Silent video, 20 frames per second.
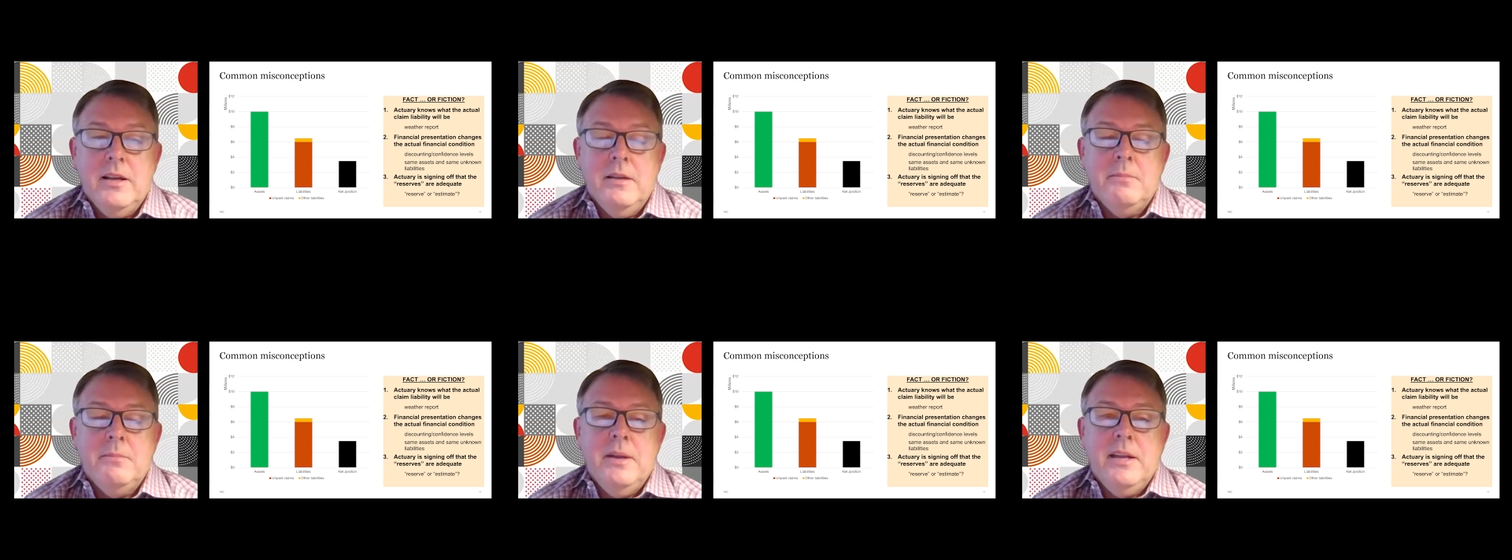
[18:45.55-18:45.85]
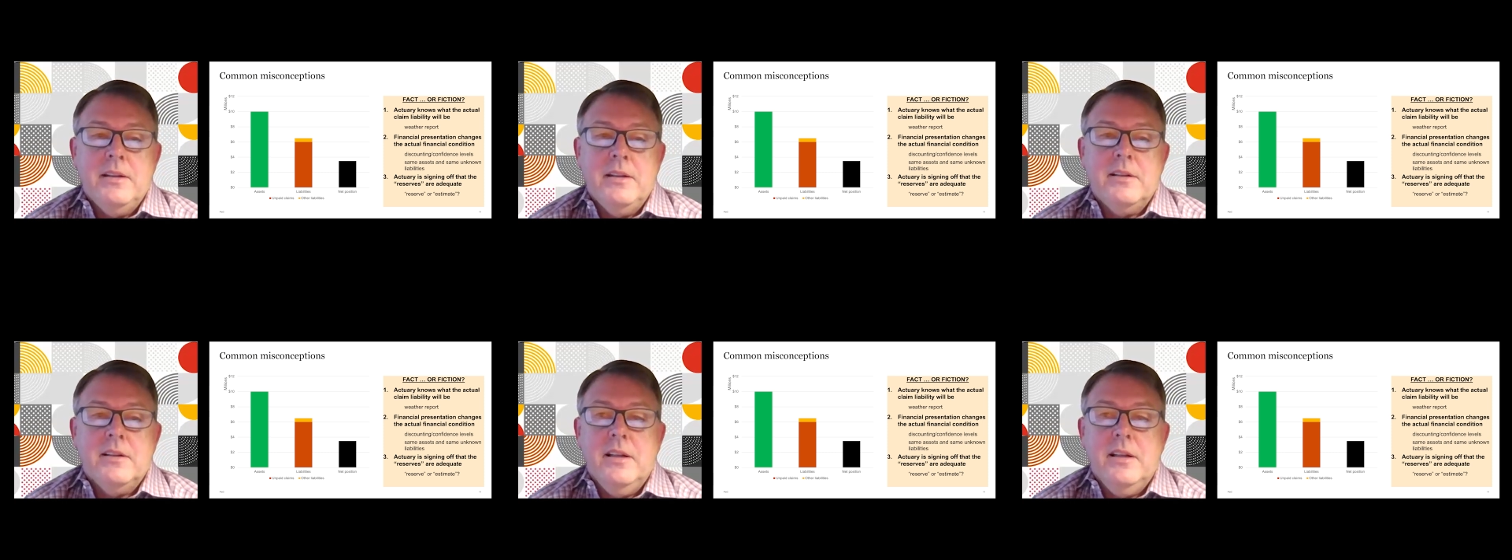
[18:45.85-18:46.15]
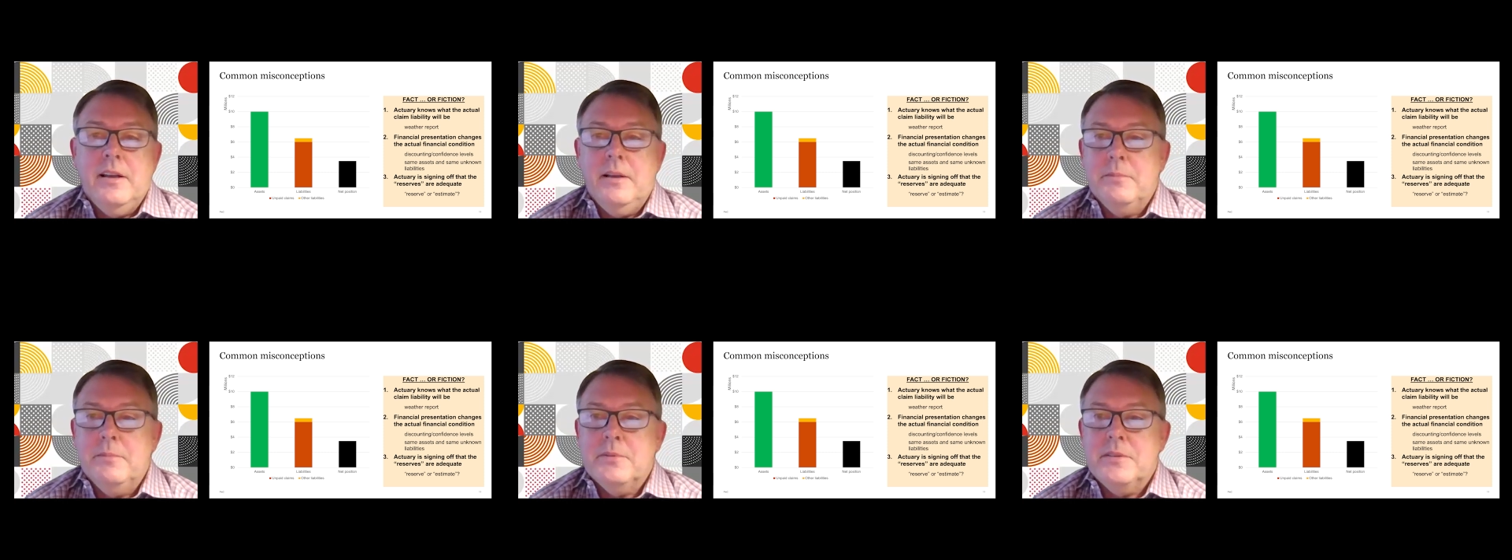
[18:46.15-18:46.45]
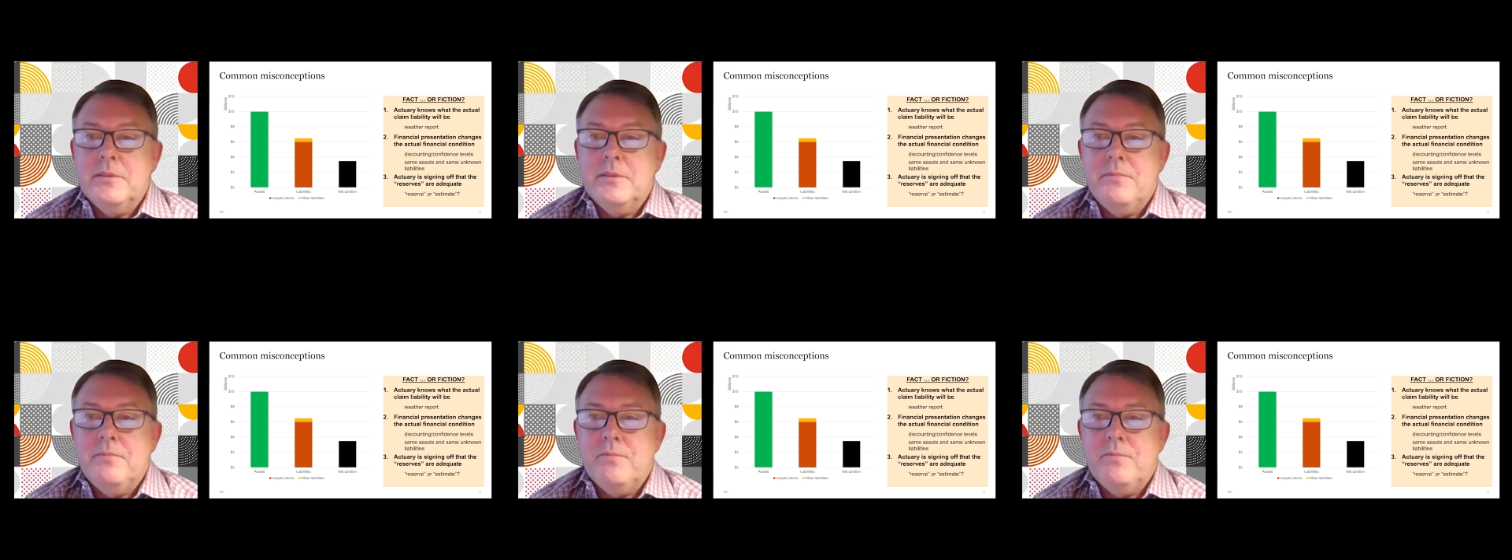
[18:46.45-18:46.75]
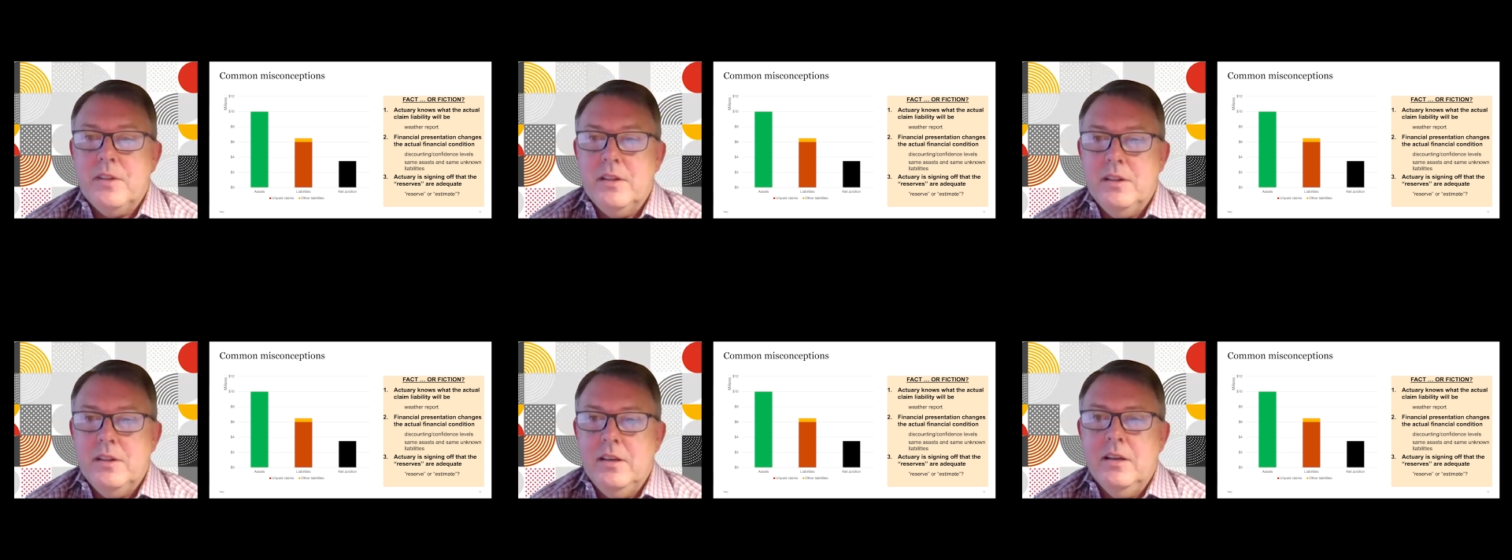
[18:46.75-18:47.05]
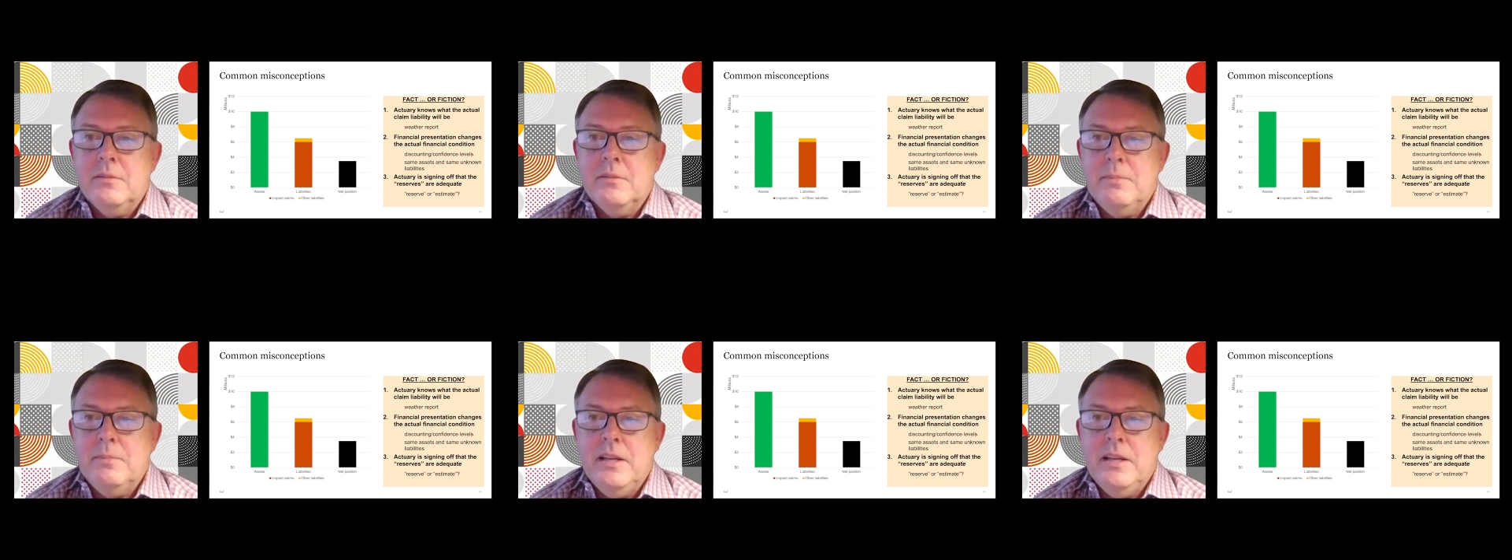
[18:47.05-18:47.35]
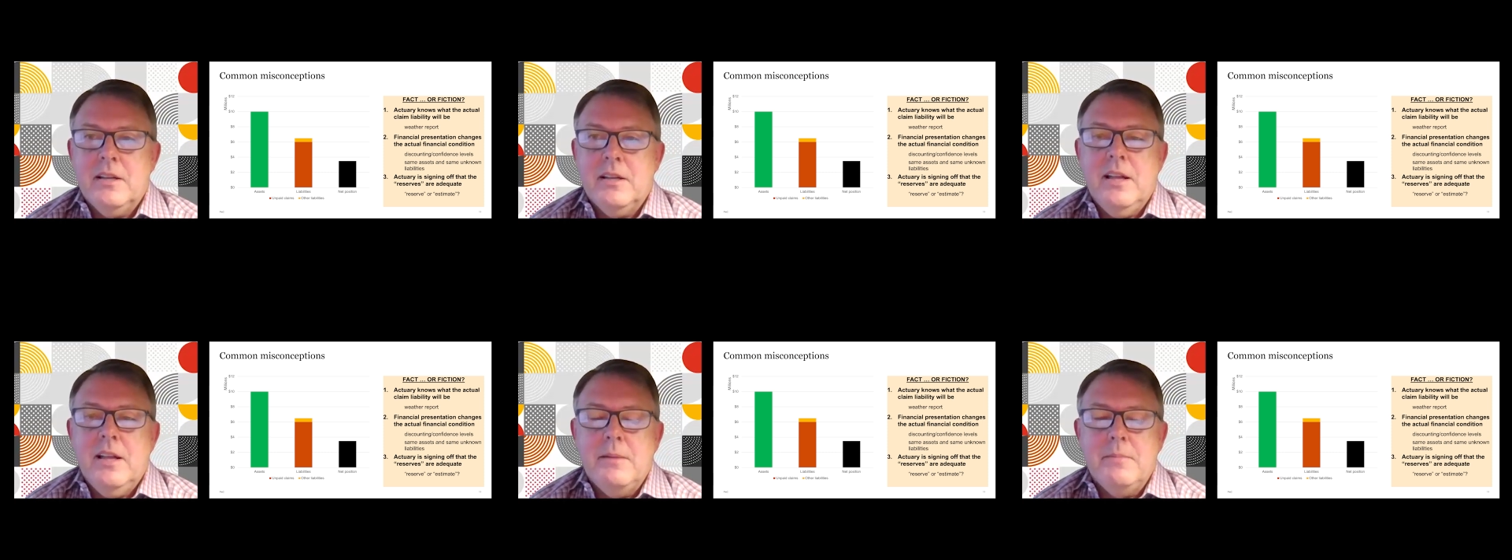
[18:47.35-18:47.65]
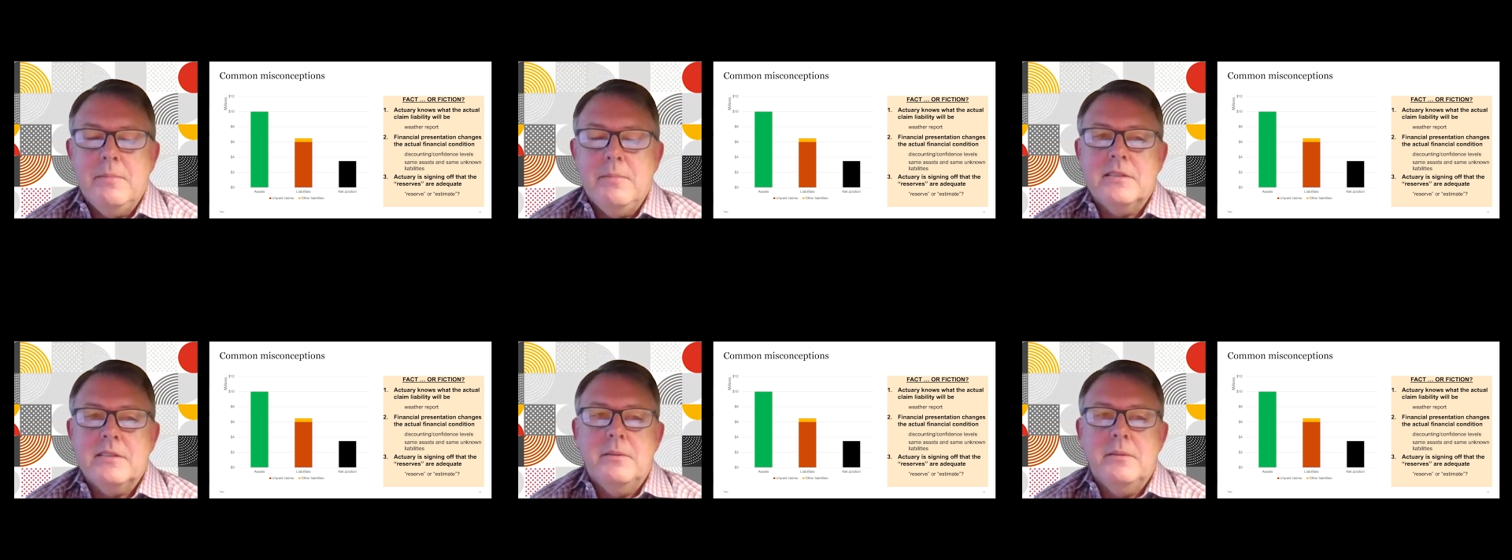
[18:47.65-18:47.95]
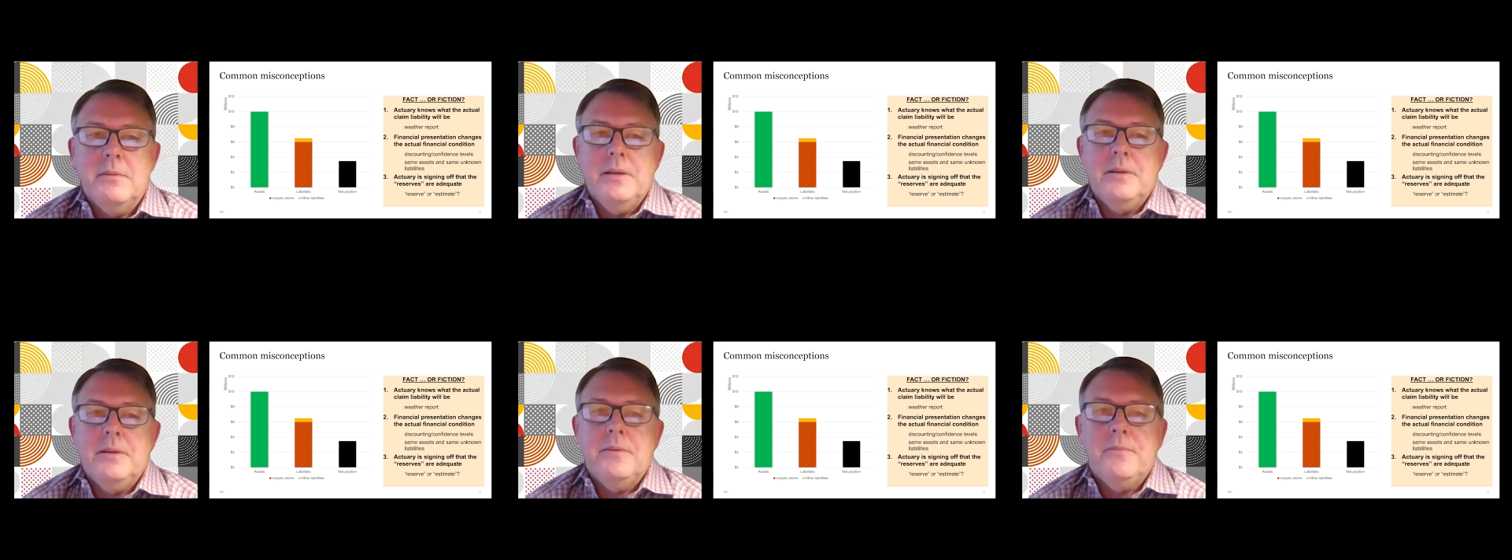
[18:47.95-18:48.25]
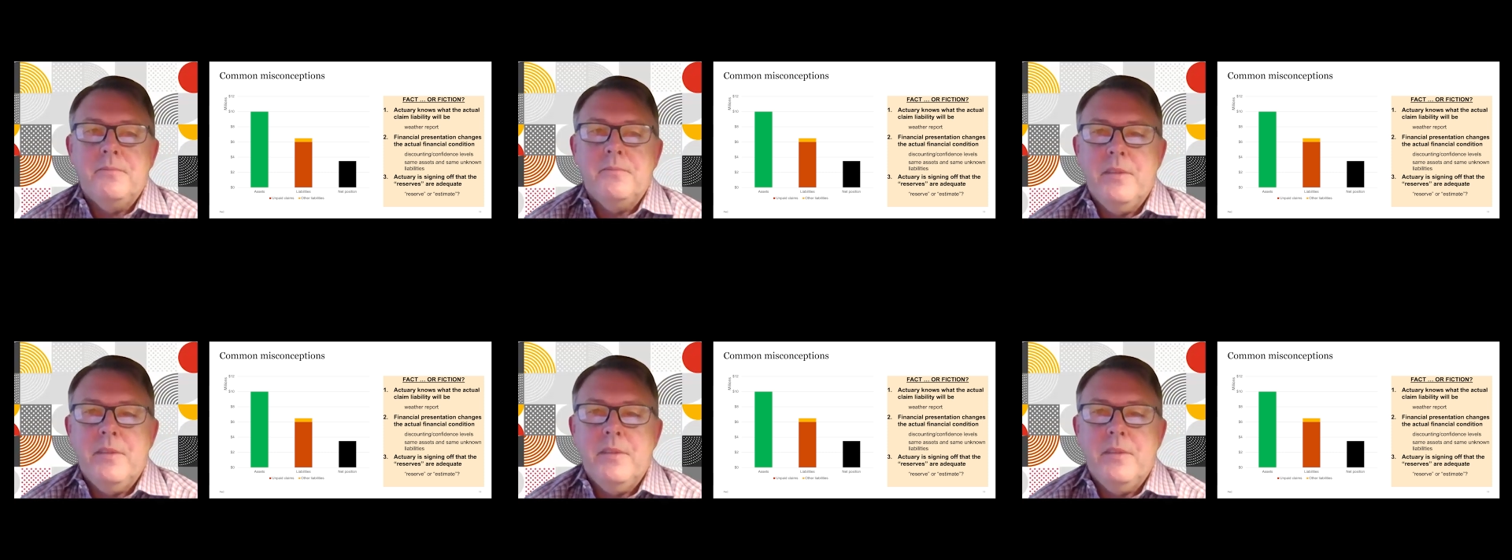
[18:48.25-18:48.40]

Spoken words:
unpaid claims, the unpaid claim estimate.